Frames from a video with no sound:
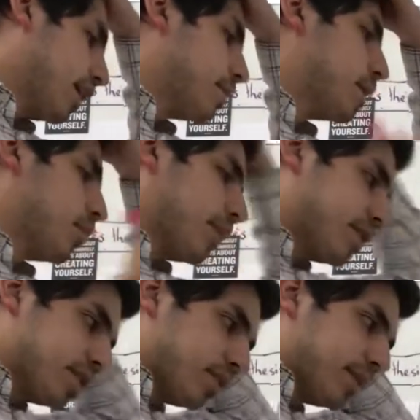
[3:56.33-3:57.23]
people may
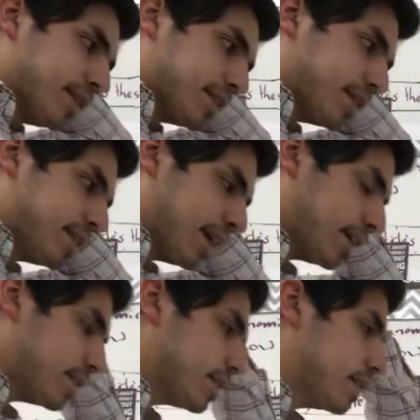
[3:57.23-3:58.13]
still be
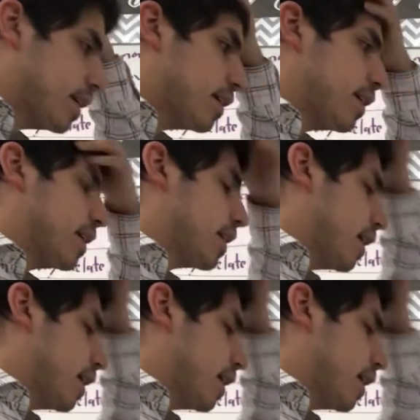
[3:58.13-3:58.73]
discontent, right?